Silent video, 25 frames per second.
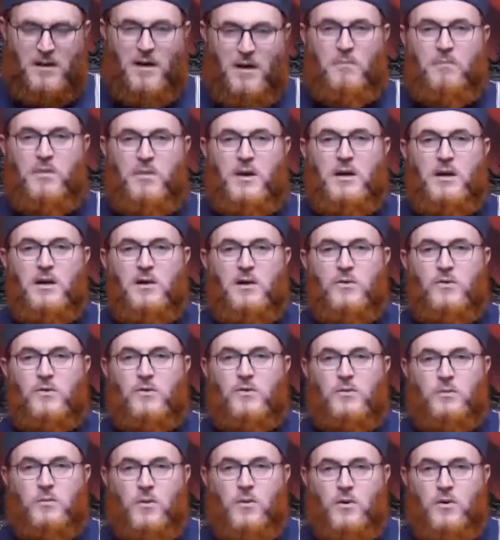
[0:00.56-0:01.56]
Somebody
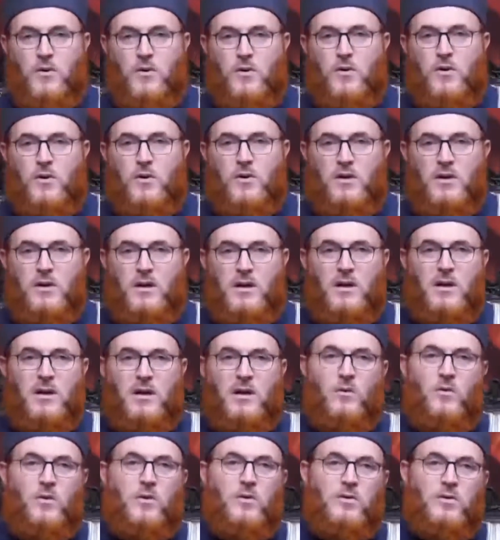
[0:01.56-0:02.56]
who smoked, then
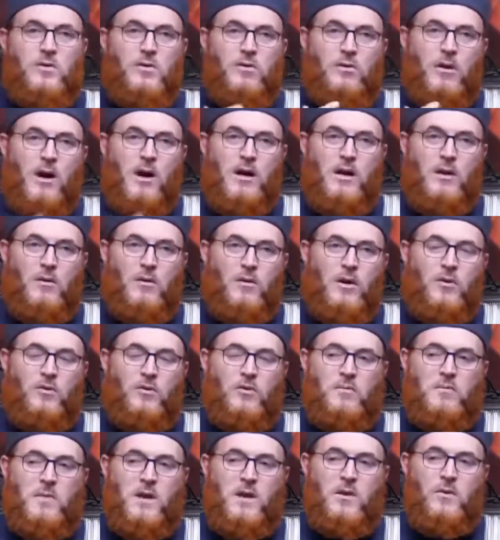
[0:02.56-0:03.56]
he went right
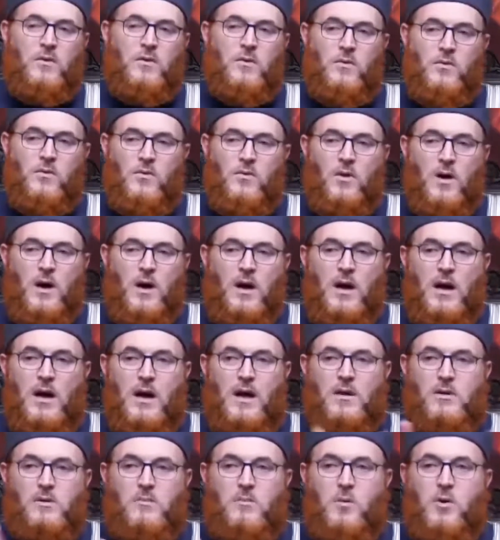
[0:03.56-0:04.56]
away to make wudu.
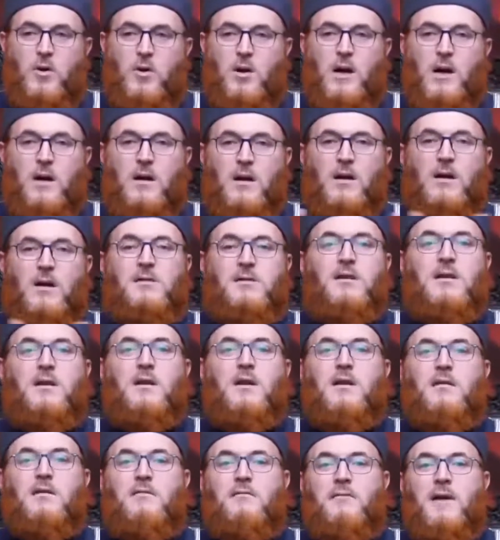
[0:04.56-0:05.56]
Smoking
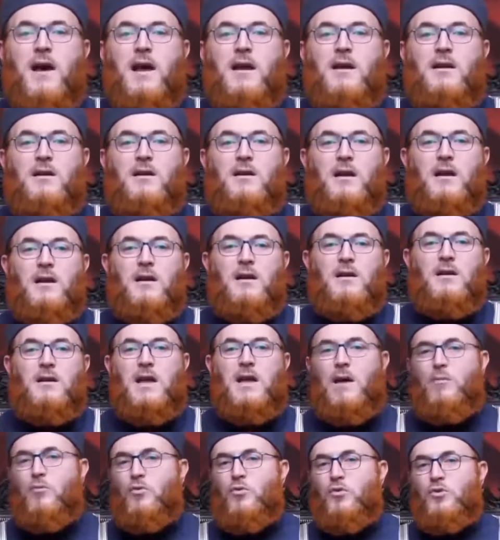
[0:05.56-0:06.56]
doesn't invalidate
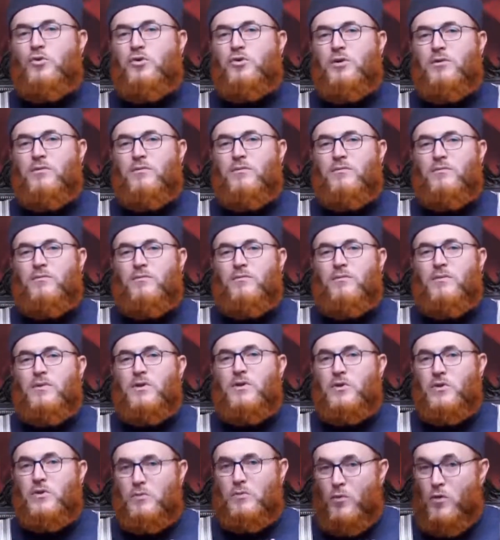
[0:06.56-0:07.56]
the ablution.
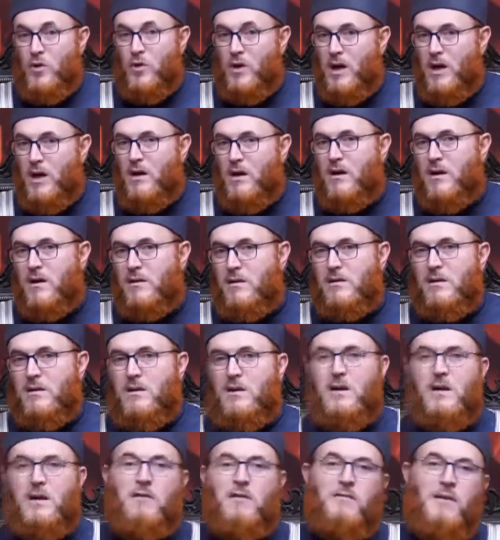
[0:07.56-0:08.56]
Smoking
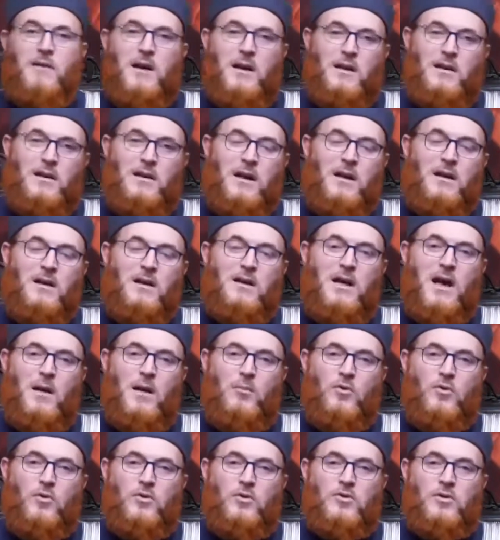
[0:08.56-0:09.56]
doesn't invalidate the
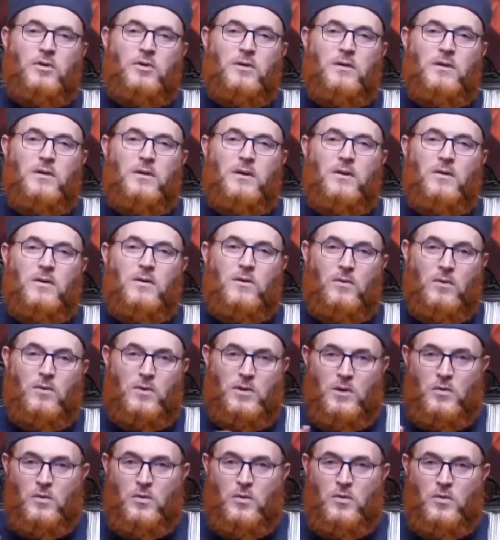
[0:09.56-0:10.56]
ablution
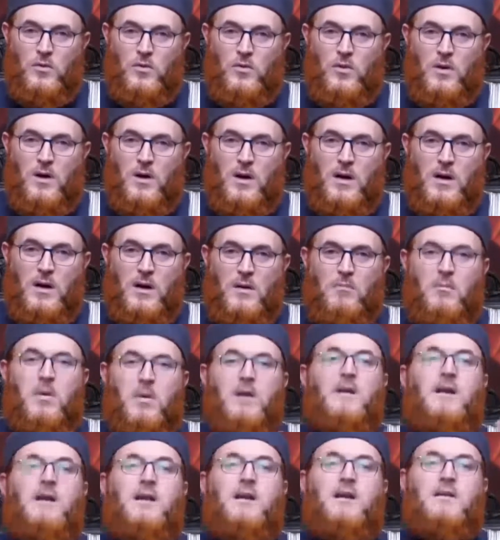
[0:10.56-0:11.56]
for the wudu,
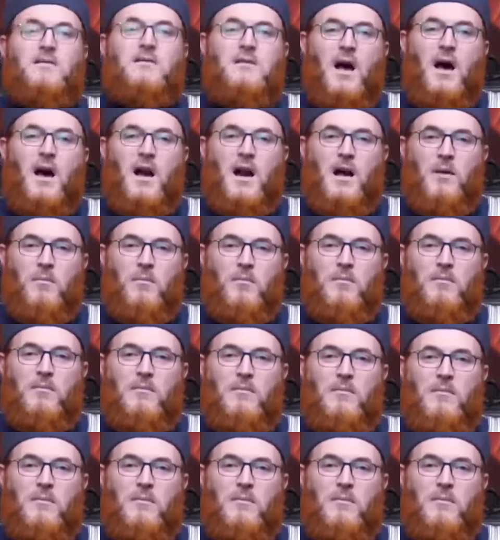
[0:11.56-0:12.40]
but it is haram.